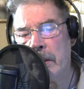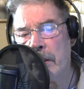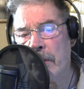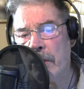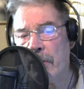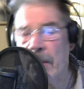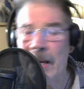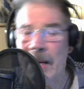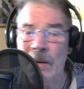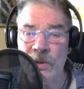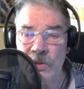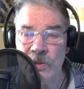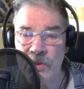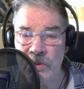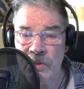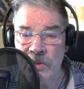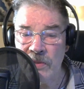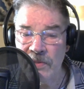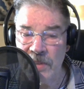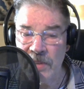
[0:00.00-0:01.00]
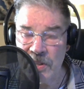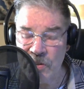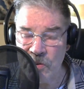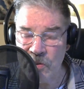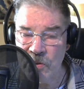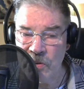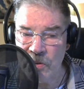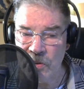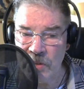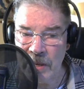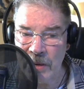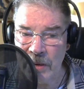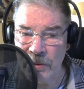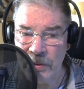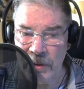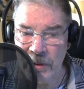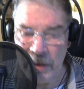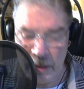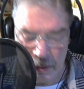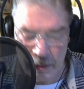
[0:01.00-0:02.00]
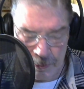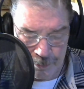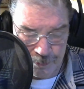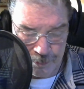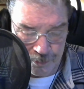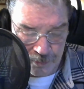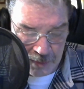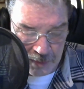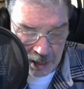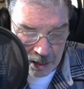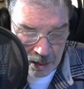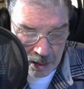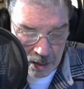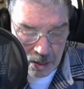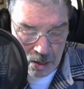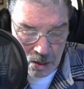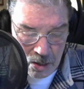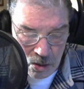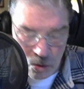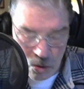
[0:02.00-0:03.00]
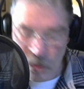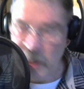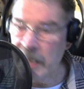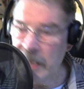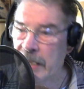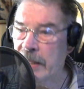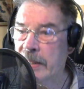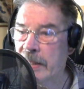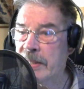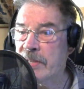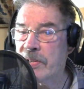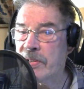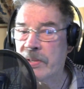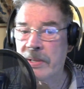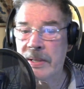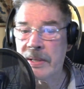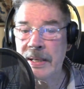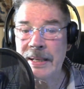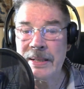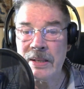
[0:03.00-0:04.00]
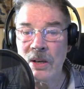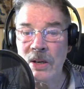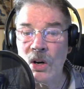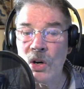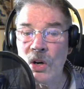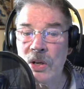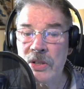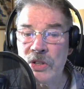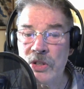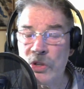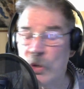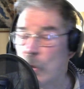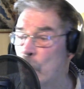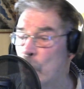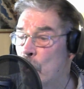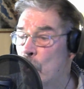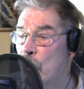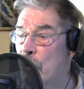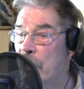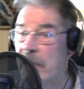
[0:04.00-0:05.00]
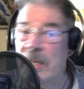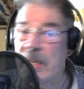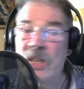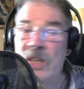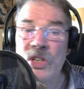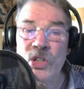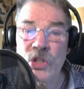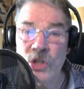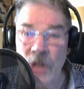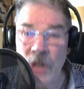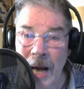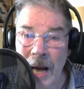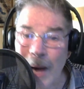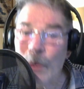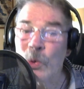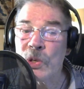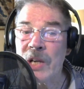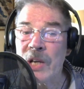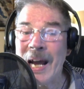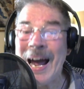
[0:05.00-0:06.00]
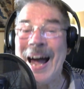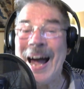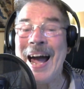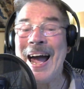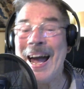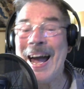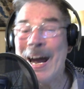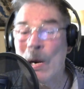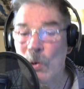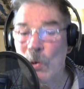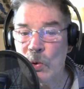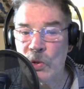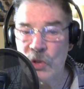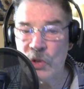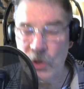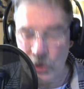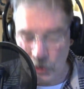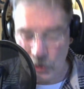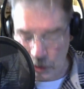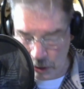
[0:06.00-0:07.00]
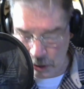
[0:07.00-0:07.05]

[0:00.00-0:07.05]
thousands of listeners out there. Okay, let's get on to the shout outs.